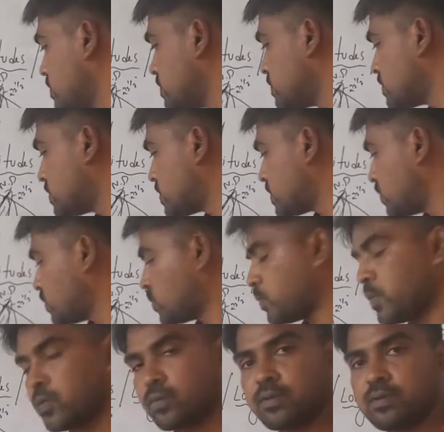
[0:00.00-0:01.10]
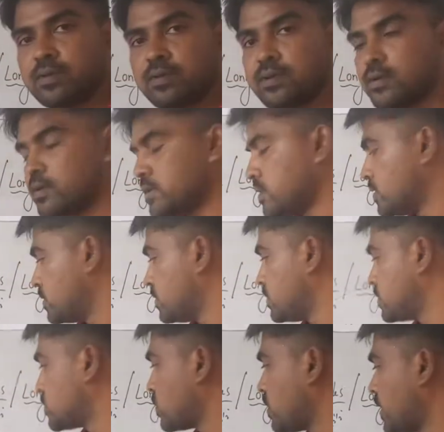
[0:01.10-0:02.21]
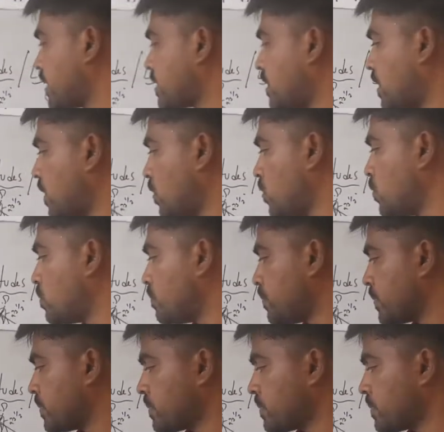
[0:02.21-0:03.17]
south pole. So like how